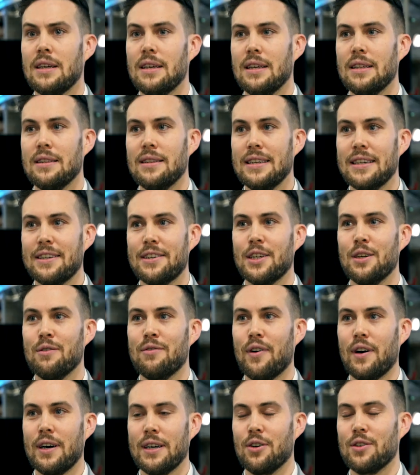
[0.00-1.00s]
In the area of
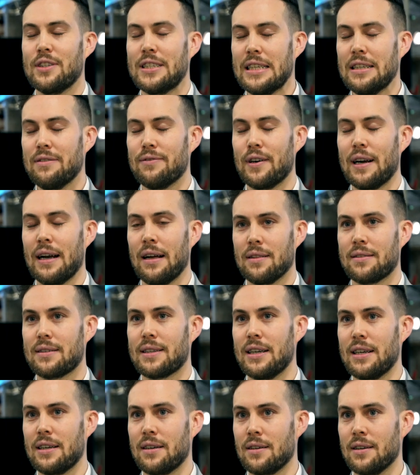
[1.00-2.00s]
IoT for
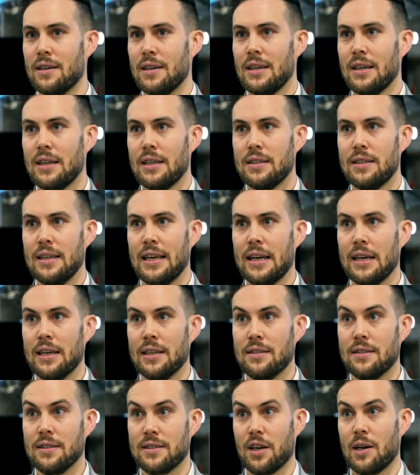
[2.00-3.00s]
healthcare,
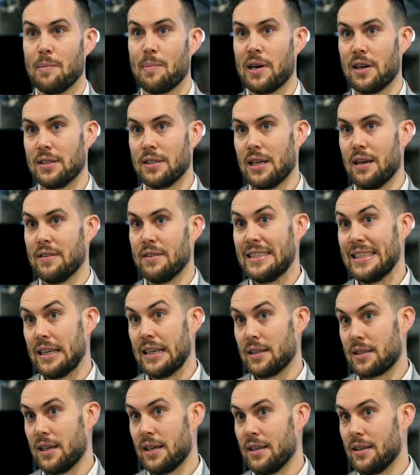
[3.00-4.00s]
Design Partners have a
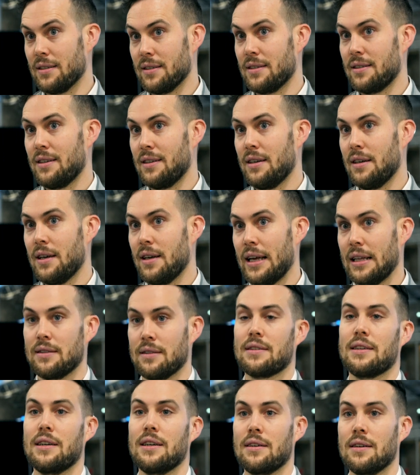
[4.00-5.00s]
dedicated
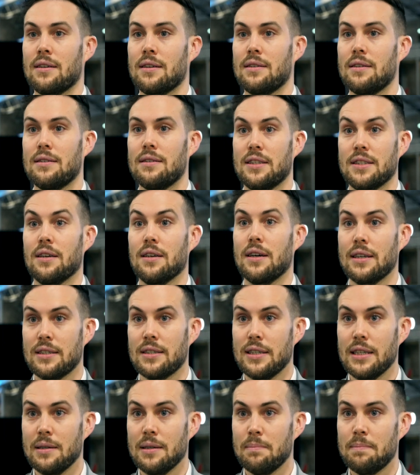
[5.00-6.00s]
healthcare design
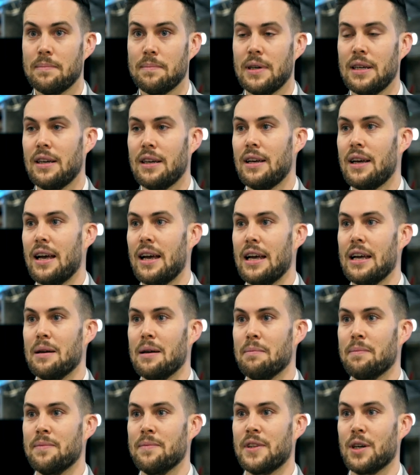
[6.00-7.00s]
team.
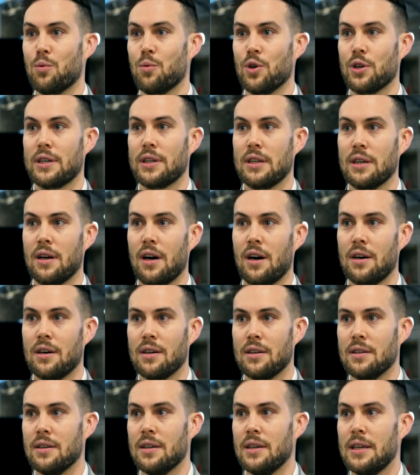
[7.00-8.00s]
They're working
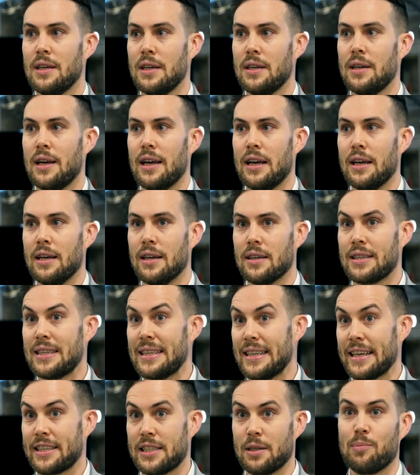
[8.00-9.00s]
on
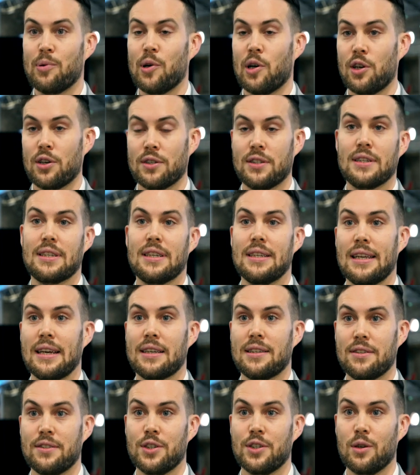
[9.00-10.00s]
connected products and
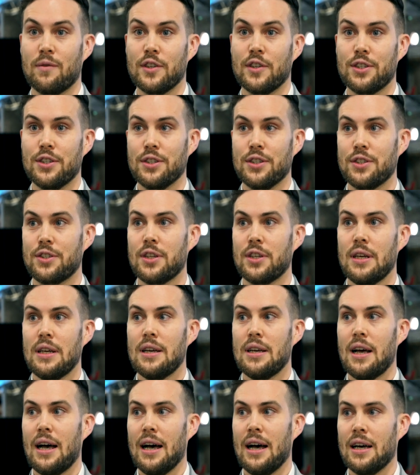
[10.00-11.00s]
connected services.
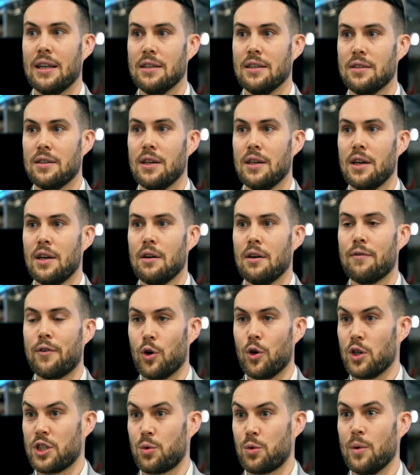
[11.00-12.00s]
And
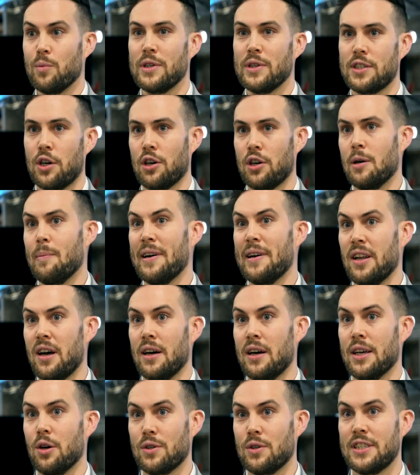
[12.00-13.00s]
for us, when we talk about
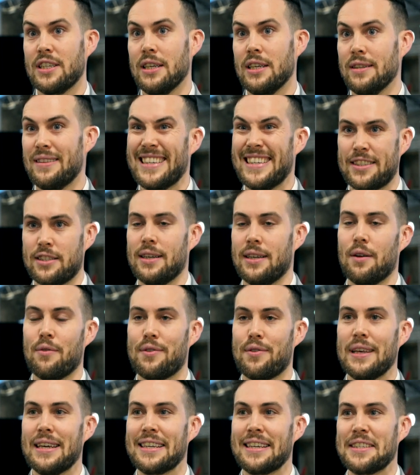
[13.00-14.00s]
IoT, the Internet of
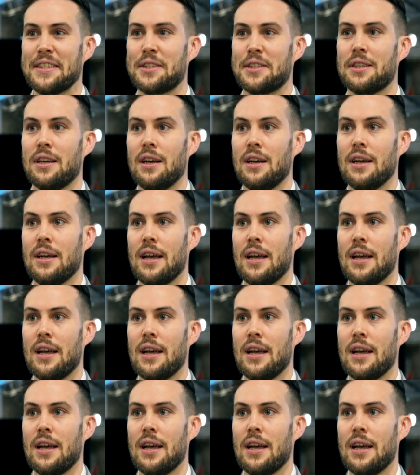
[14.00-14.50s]
Things,